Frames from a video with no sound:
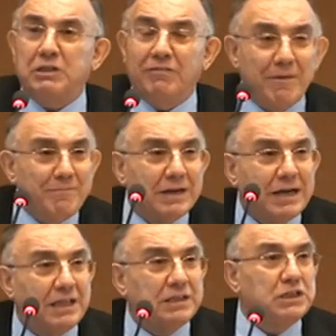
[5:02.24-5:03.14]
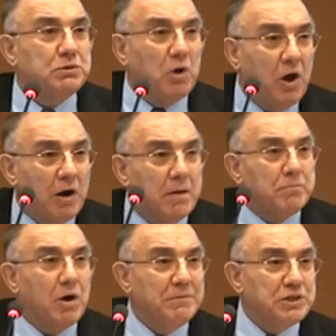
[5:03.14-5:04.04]
developing countries were
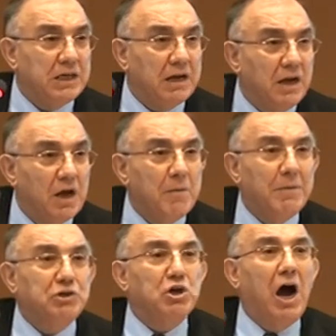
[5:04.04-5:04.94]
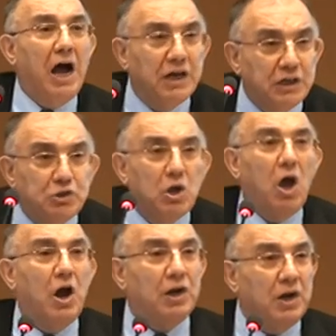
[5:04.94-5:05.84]
promising much higher
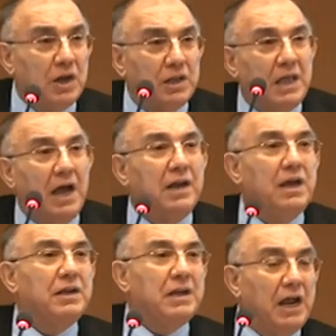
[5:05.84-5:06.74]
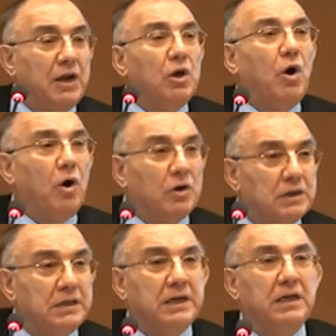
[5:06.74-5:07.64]
return than
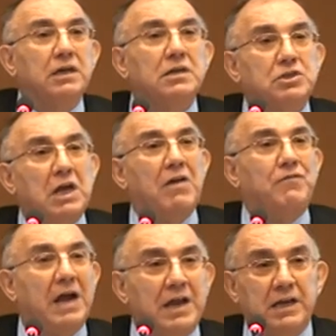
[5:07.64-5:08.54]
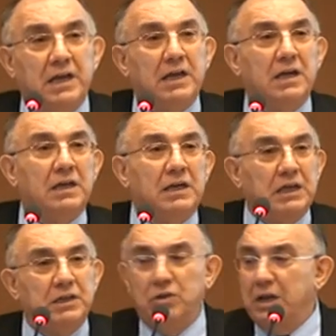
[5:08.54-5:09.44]
ordinary safe lending
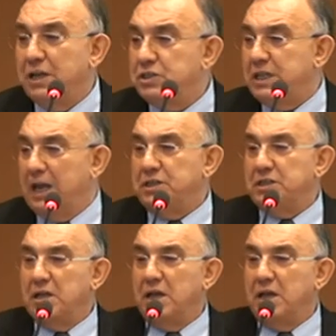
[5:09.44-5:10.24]
in the United States.